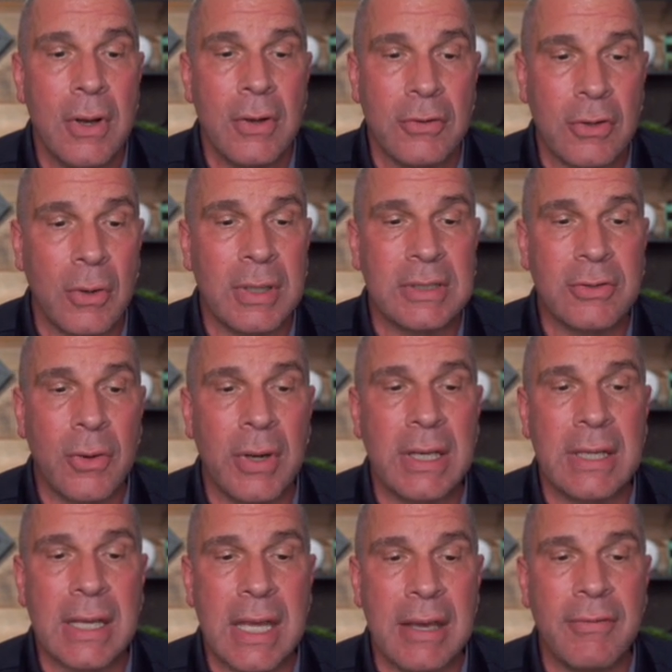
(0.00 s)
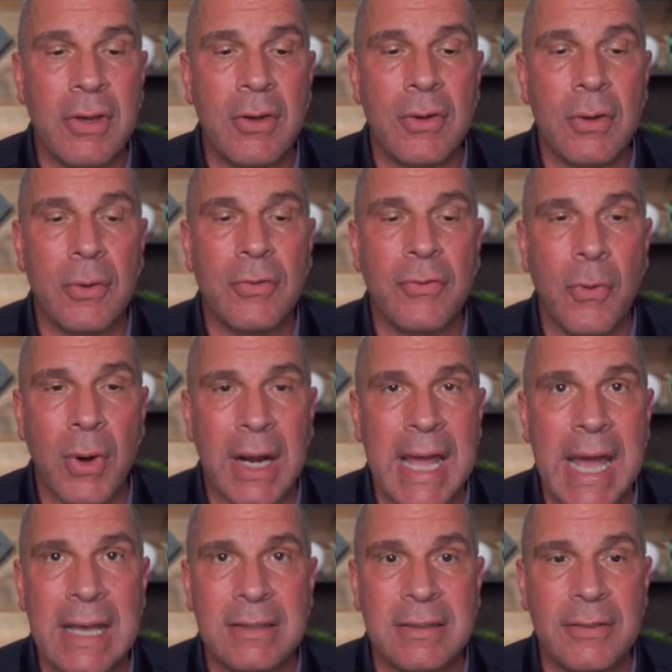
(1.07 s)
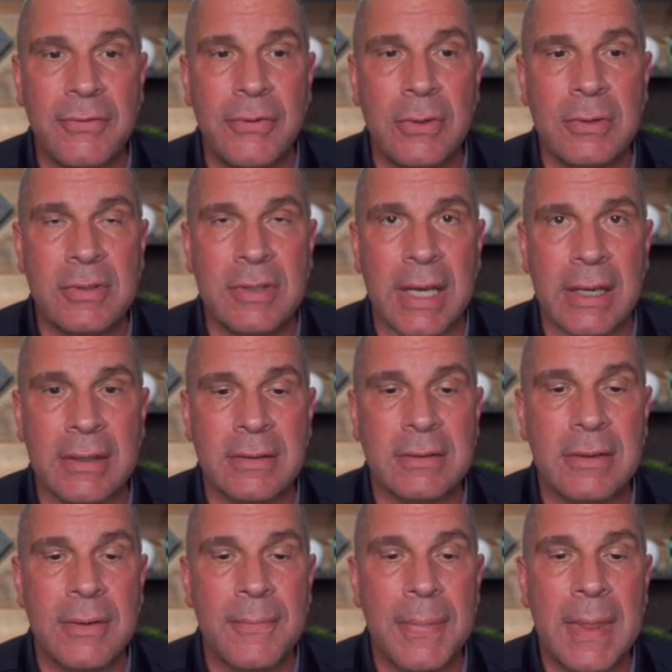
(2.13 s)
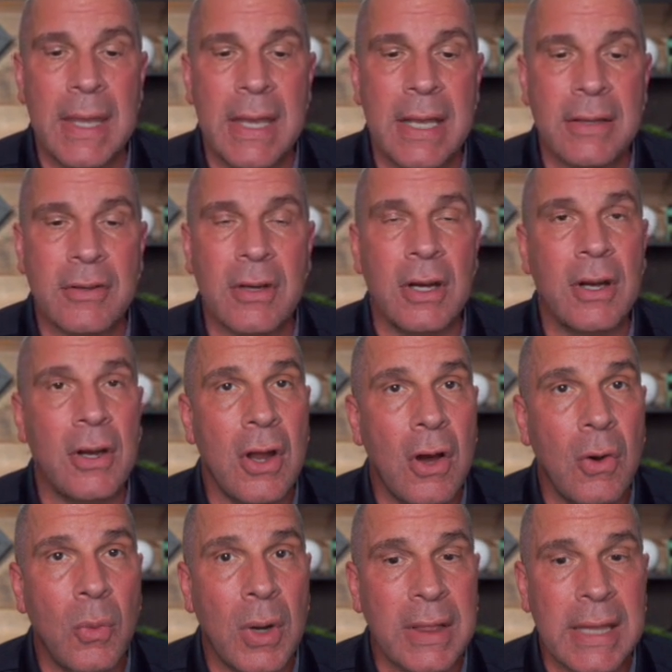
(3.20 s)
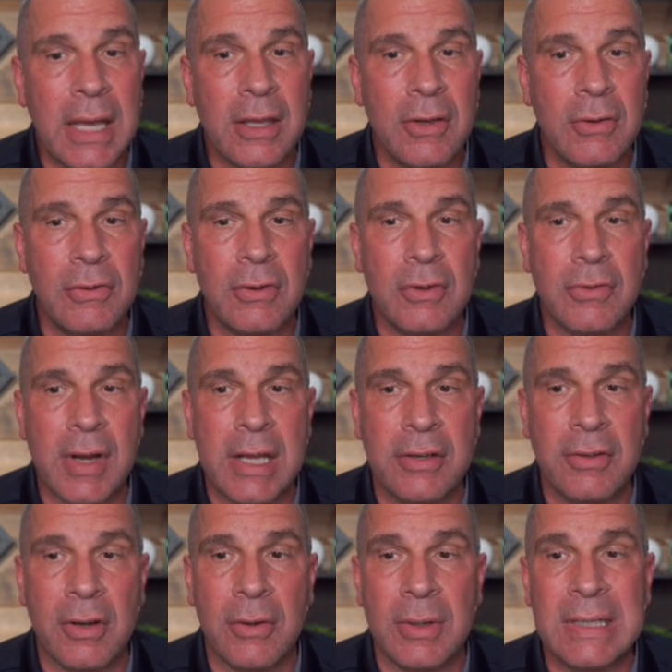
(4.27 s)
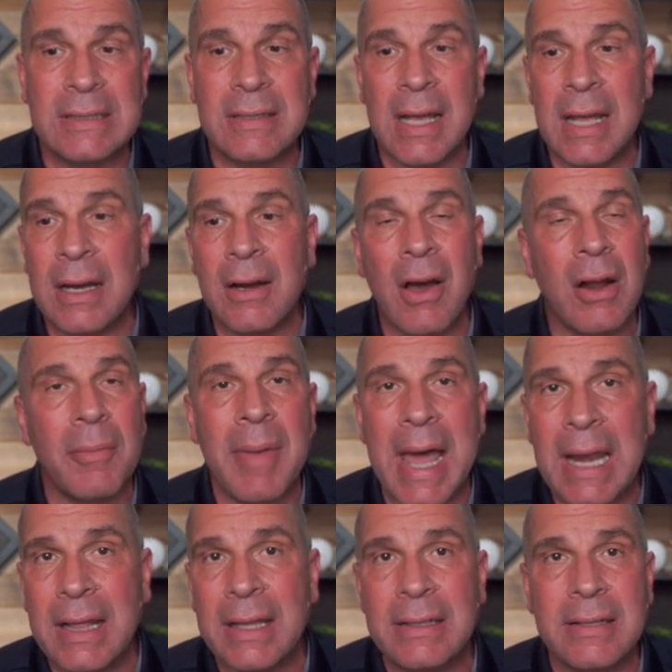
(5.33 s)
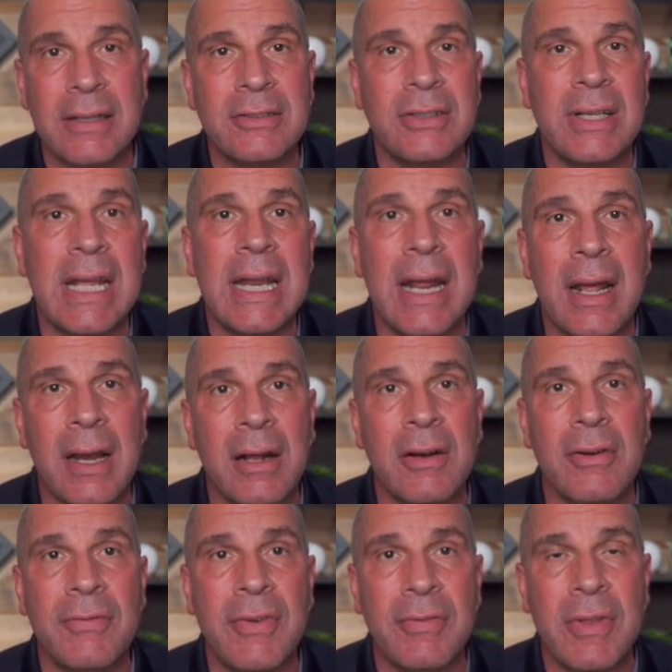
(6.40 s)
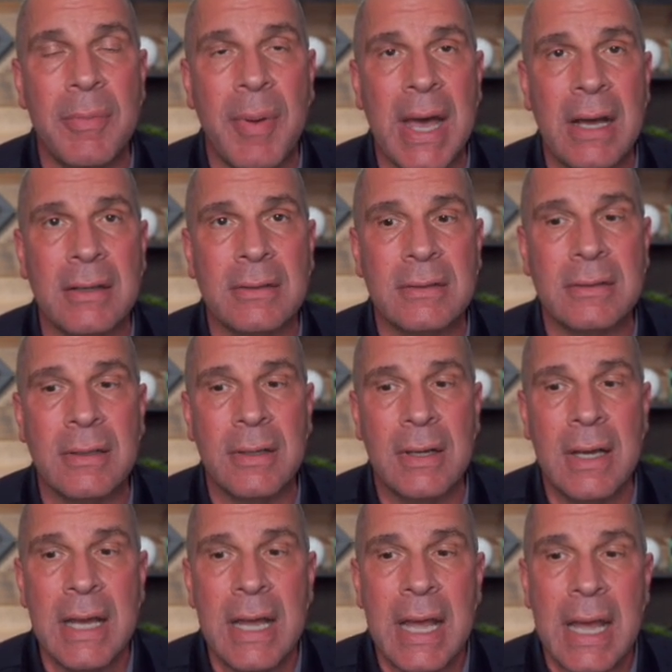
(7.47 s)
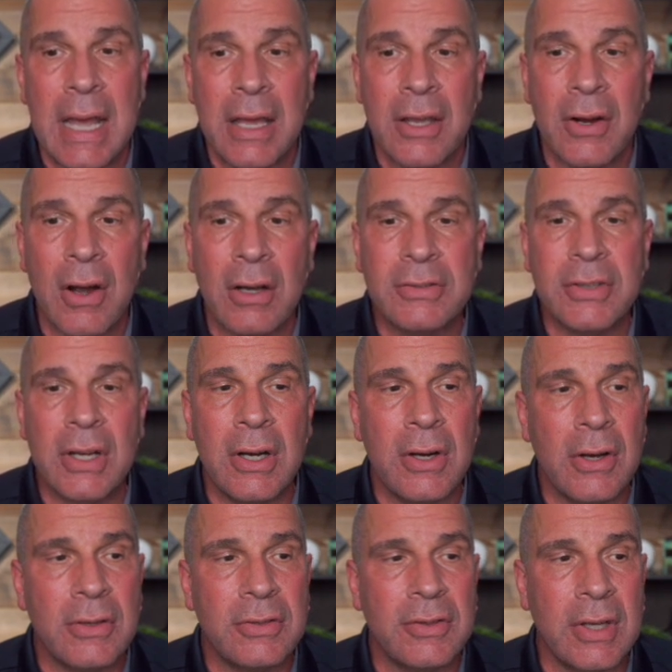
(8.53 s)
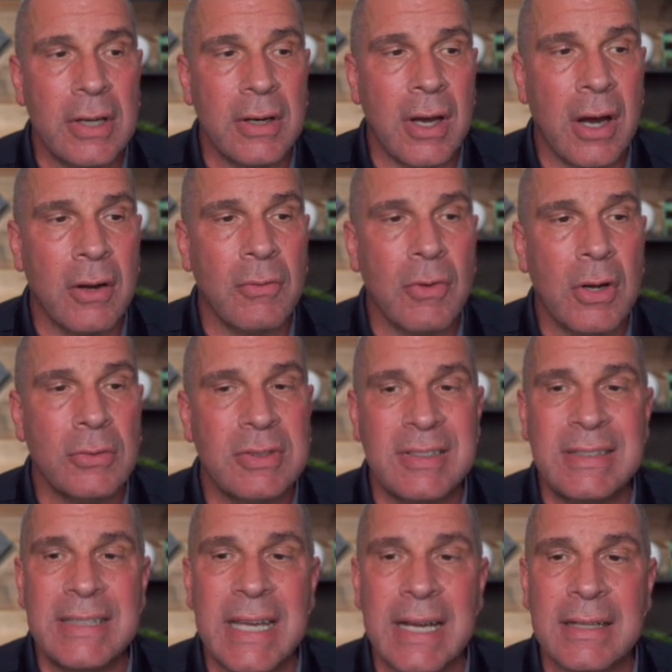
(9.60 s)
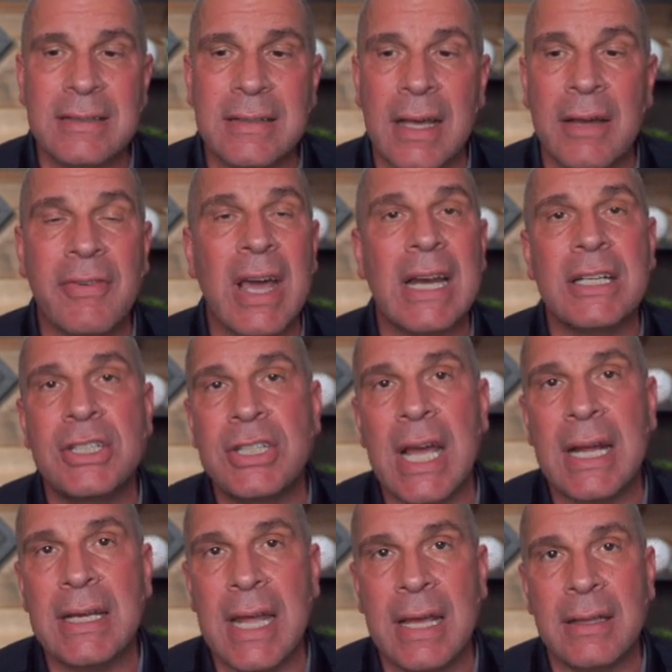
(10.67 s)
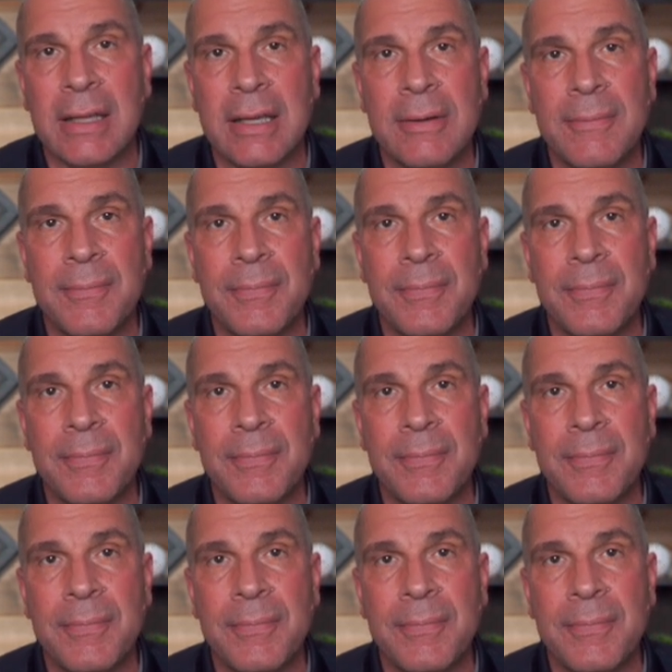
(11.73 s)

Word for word: So it's going to give you your forecasted food sales. It's going to know what that usage ratio is, and it automatically tells you need 850 pounds. You're also going to notice here on row six, I've got a check daily.